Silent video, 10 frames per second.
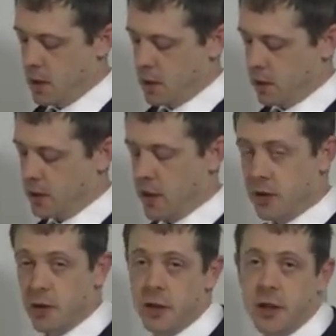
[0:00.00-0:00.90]
You could
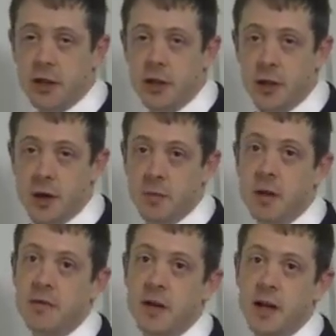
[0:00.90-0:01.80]
also look at a star
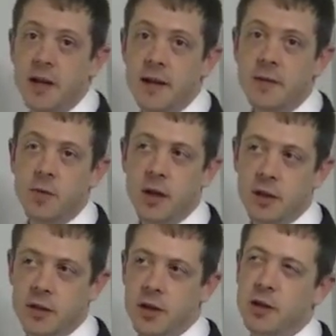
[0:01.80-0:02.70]
above your head, and while
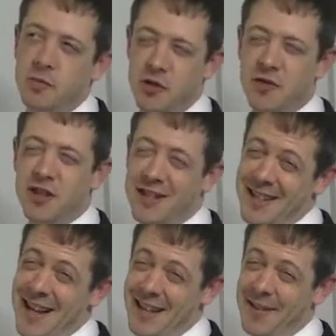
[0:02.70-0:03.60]
stars move just
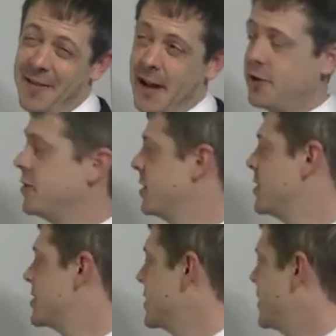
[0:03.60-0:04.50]
slightly faster than the
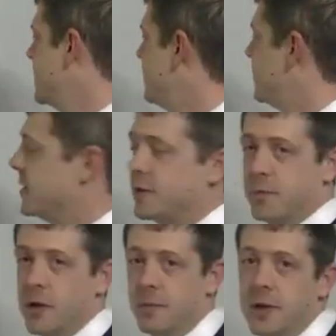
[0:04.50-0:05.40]
sun, for this
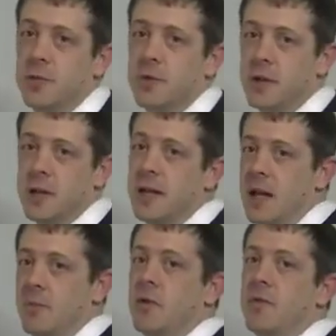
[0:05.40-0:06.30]
purpose we'll say
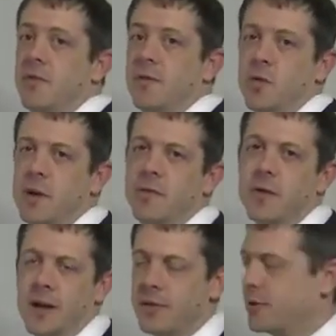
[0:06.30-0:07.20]
they move
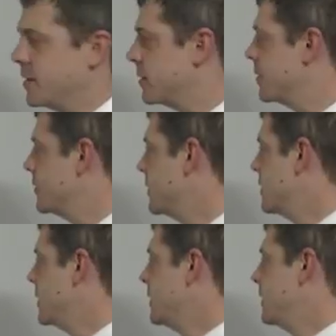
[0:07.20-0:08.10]
24 hours also.
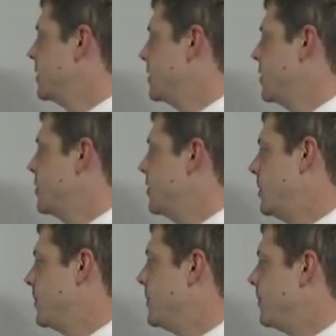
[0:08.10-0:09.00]
So
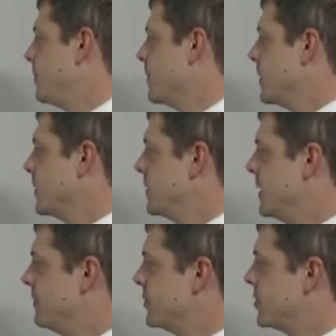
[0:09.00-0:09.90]
you
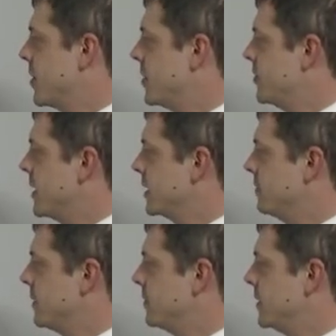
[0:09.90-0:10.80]
have a star directly
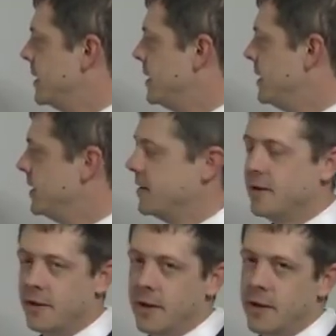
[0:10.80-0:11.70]
above your head here,